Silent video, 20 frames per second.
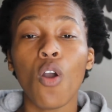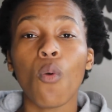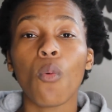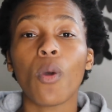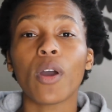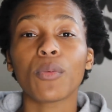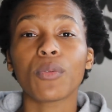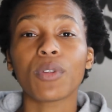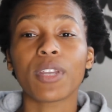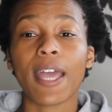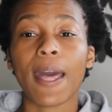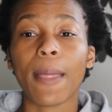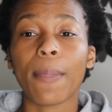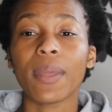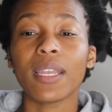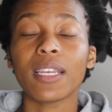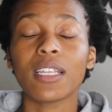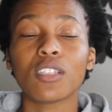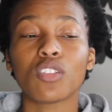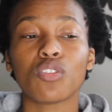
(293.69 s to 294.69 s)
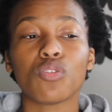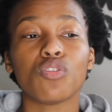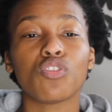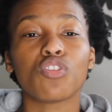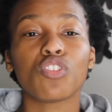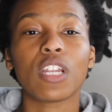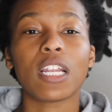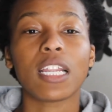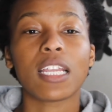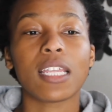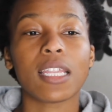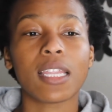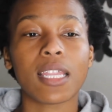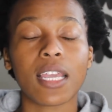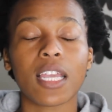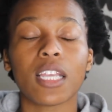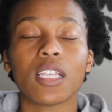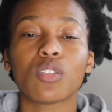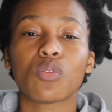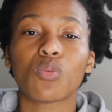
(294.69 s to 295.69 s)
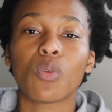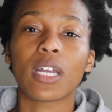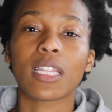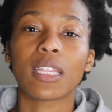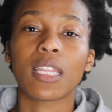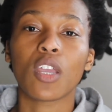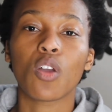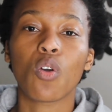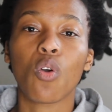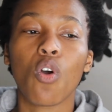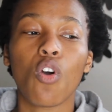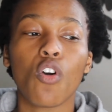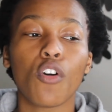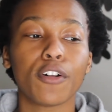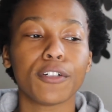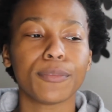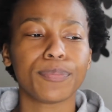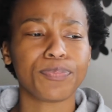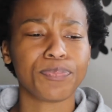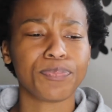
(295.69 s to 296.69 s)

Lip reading: what would happen is usually there's what they call